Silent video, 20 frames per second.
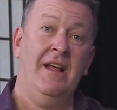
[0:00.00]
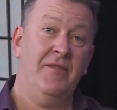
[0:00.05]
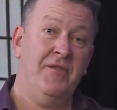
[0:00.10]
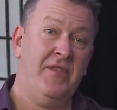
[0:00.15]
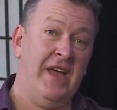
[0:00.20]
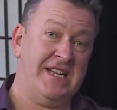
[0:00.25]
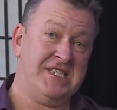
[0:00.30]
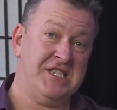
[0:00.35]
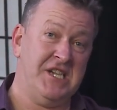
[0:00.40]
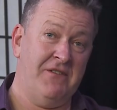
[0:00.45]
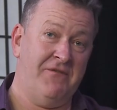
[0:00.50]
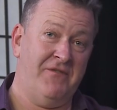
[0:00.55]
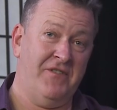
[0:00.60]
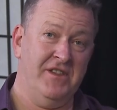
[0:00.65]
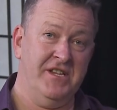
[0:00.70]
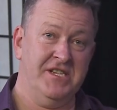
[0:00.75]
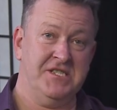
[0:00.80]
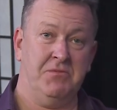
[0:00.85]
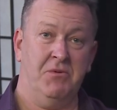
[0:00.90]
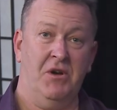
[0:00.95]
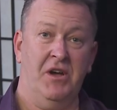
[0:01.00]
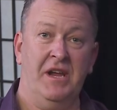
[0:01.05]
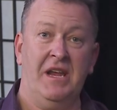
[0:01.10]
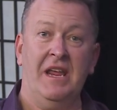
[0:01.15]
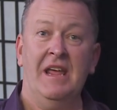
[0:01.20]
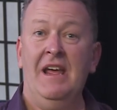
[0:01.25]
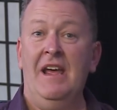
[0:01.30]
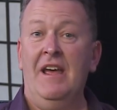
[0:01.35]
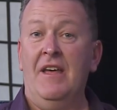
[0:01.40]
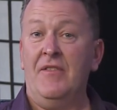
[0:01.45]
That's it for this
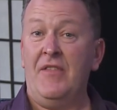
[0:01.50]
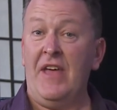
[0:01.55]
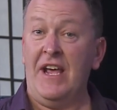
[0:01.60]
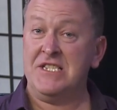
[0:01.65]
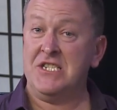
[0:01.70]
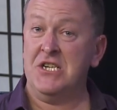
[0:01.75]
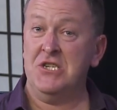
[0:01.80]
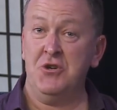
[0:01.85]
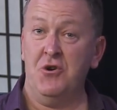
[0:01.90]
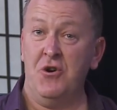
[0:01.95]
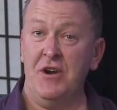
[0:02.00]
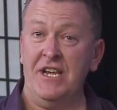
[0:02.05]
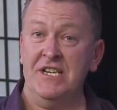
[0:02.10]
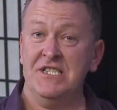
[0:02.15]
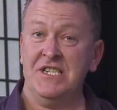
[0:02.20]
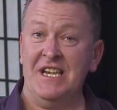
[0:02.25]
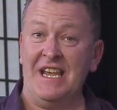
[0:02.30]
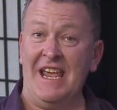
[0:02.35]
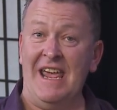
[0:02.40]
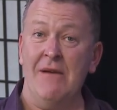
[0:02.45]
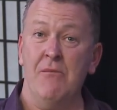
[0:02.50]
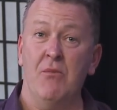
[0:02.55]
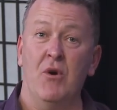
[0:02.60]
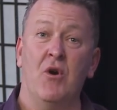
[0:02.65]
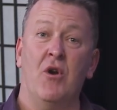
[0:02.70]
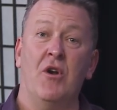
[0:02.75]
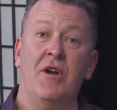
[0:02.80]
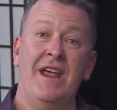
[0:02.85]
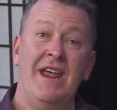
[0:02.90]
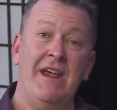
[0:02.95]
week. Thanks for joining us again.
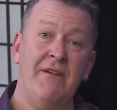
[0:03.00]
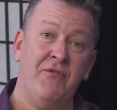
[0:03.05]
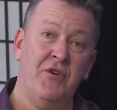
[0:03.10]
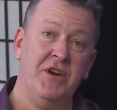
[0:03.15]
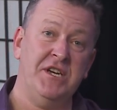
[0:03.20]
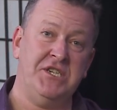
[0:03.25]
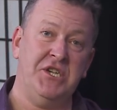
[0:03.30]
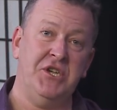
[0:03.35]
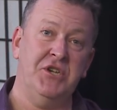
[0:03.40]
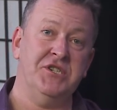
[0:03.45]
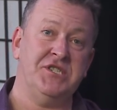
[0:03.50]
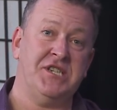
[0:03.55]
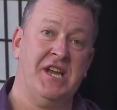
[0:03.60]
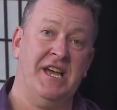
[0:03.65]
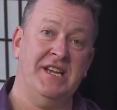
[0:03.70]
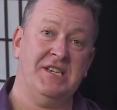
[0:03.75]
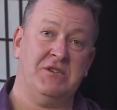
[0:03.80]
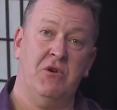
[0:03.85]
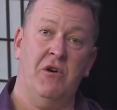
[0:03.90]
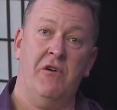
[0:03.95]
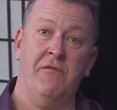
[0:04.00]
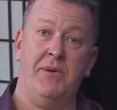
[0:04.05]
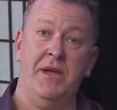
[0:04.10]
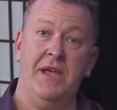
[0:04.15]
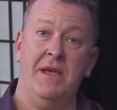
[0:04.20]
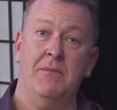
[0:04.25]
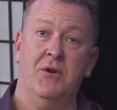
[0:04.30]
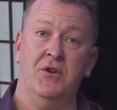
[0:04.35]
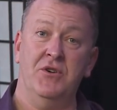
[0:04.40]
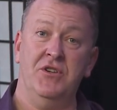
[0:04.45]
We're on every Tuesday at 12
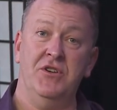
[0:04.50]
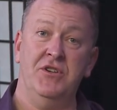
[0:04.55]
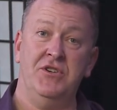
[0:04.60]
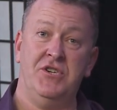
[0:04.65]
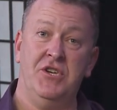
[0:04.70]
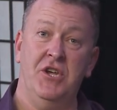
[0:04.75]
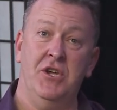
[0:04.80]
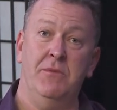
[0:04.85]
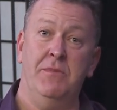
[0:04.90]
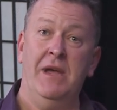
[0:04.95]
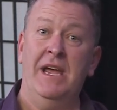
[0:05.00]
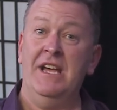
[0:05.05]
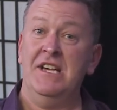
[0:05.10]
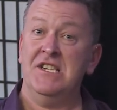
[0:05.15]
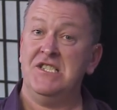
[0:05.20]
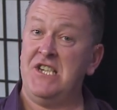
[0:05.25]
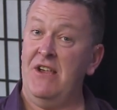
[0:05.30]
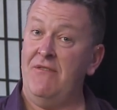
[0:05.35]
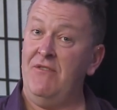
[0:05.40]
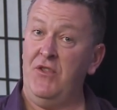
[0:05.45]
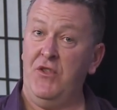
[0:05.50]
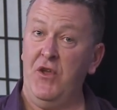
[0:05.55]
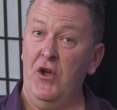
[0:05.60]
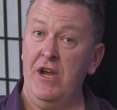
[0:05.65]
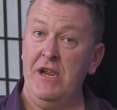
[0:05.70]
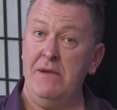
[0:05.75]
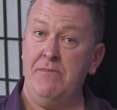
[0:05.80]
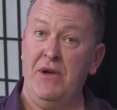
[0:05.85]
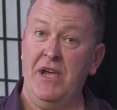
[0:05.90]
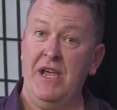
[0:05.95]
p.m. on YouTube,
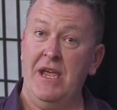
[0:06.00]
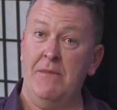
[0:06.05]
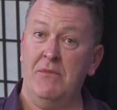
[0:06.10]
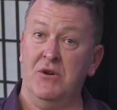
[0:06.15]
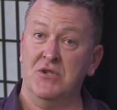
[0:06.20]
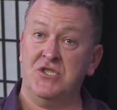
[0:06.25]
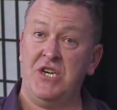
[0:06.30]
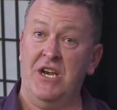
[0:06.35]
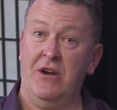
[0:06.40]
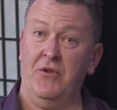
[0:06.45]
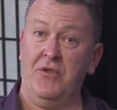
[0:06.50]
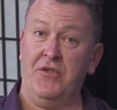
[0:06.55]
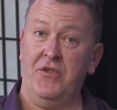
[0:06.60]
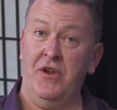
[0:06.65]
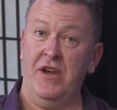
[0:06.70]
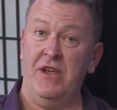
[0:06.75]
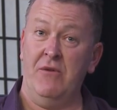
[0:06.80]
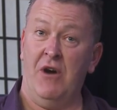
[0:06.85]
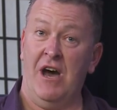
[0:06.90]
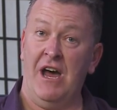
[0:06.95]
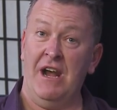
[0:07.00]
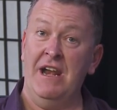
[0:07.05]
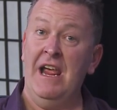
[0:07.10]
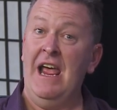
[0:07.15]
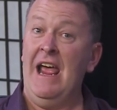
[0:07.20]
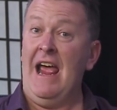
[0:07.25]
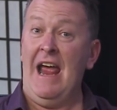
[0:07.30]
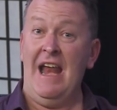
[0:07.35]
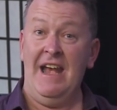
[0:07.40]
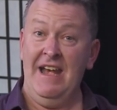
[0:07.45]
7:30 p.m. on Channel 31,
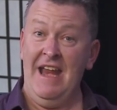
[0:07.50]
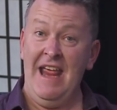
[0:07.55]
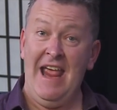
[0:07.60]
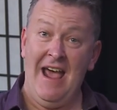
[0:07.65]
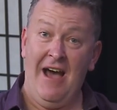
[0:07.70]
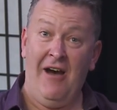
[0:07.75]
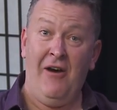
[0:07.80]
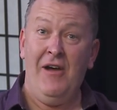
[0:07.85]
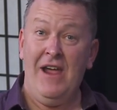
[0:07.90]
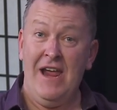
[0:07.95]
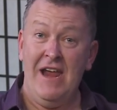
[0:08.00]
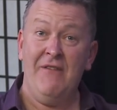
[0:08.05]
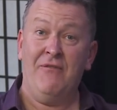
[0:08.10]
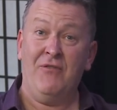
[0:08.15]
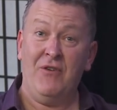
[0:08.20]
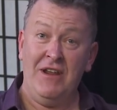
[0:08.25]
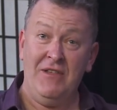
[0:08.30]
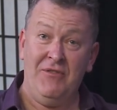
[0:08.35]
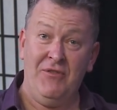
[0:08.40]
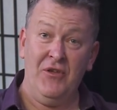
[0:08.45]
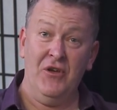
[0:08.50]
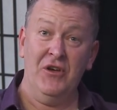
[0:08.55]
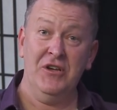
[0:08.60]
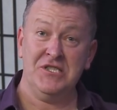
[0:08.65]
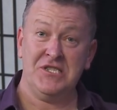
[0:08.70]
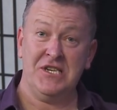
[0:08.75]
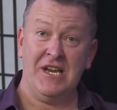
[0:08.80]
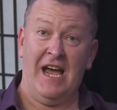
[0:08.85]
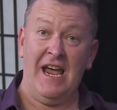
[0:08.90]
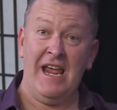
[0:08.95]
and now every
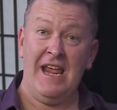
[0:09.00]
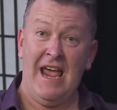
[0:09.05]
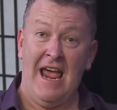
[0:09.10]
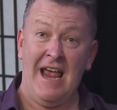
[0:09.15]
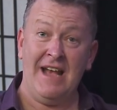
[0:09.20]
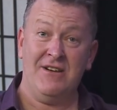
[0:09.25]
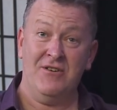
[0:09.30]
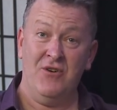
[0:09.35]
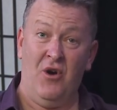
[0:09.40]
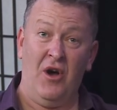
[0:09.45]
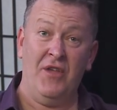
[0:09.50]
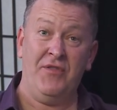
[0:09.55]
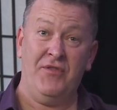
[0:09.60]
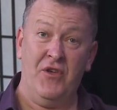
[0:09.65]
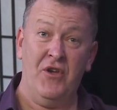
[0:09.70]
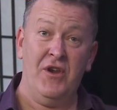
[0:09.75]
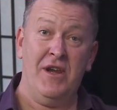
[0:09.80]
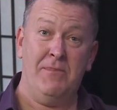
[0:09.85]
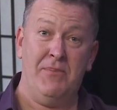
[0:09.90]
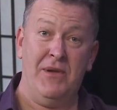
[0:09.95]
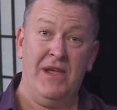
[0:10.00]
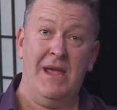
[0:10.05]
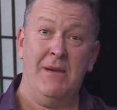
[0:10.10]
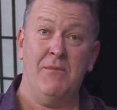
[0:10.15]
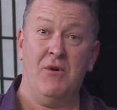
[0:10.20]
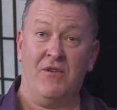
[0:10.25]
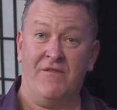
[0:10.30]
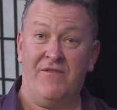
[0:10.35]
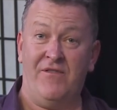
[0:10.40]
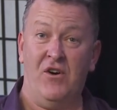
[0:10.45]
Thursday at 9:30
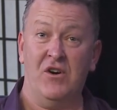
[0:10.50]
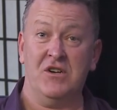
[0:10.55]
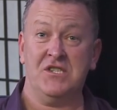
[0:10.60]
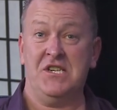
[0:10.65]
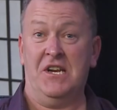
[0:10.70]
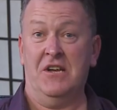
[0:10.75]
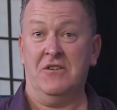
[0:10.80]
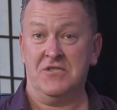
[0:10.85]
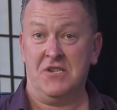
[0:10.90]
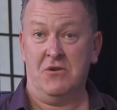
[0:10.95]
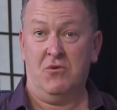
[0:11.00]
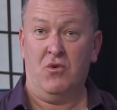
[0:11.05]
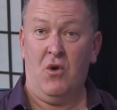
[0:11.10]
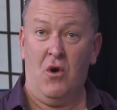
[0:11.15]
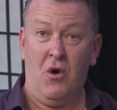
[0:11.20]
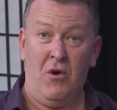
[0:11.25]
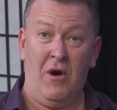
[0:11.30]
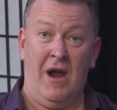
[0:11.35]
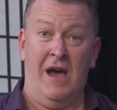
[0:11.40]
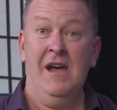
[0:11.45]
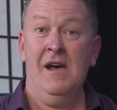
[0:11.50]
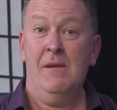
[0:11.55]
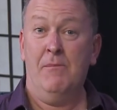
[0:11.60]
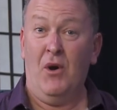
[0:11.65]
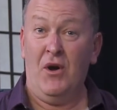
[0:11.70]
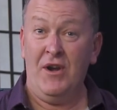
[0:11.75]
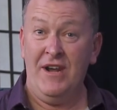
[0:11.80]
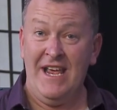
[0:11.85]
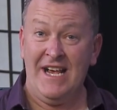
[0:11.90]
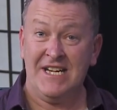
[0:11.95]
p.m. on Foxtel's Aurora.
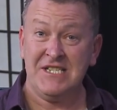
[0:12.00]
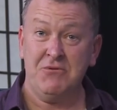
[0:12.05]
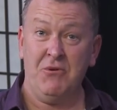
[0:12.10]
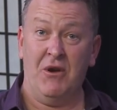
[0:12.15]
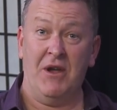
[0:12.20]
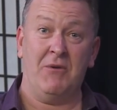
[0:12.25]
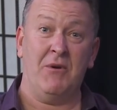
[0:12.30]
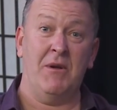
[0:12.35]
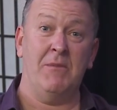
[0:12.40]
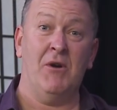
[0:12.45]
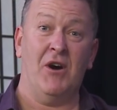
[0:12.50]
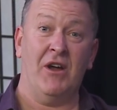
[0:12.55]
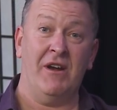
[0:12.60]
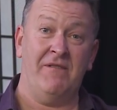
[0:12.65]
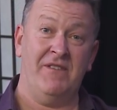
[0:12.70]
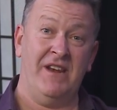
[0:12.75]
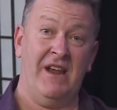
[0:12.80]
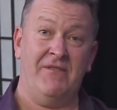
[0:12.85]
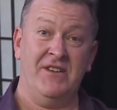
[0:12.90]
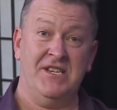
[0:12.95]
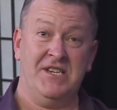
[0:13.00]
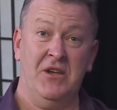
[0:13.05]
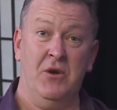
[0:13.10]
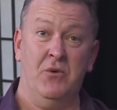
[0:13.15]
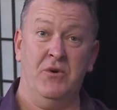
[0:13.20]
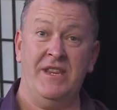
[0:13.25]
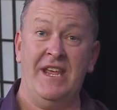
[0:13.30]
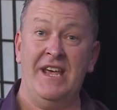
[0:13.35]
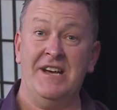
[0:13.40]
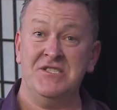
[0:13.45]
By next week, we might even have a
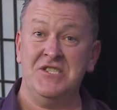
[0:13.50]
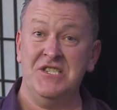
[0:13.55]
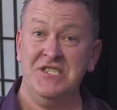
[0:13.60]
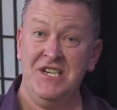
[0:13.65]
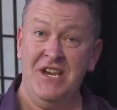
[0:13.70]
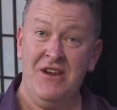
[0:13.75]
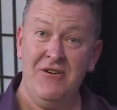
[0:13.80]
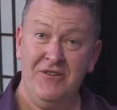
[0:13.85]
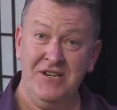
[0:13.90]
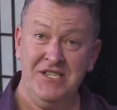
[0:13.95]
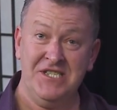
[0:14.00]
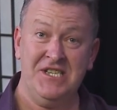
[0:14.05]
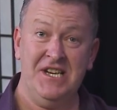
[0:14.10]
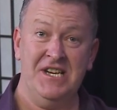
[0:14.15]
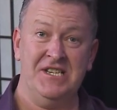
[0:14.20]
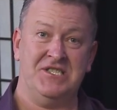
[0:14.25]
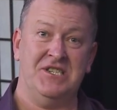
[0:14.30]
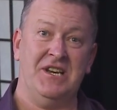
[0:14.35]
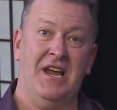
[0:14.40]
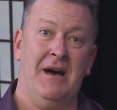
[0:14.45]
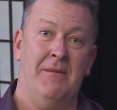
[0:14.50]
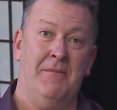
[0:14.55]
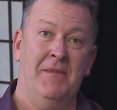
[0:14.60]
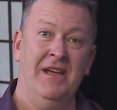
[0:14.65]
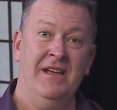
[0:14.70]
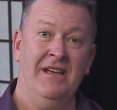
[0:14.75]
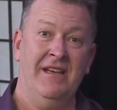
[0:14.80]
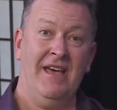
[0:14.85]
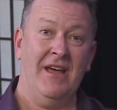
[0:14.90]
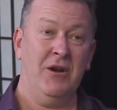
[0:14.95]
deal with Al Jazeera stitched
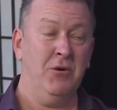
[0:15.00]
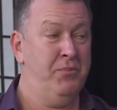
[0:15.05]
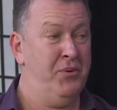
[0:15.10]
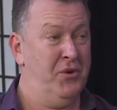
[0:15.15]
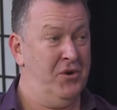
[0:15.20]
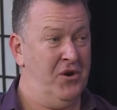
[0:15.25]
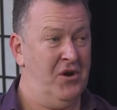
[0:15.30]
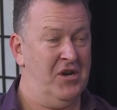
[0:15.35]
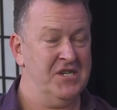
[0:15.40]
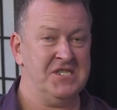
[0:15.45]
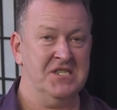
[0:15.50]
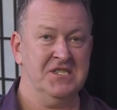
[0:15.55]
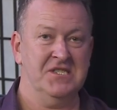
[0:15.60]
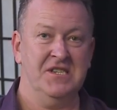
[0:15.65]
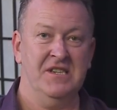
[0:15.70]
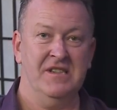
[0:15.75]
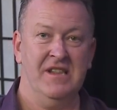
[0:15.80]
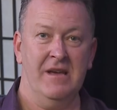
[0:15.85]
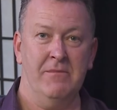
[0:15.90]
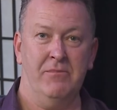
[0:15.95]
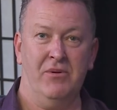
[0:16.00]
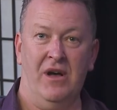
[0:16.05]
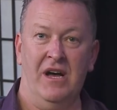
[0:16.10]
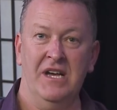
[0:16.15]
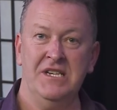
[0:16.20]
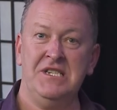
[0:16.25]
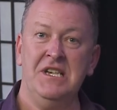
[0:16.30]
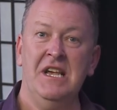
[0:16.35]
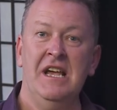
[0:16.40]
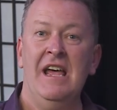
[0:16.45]
up. That'll put ISIS in their
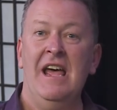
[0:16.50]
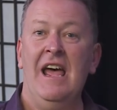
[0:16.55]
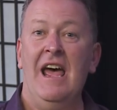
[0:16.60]
place.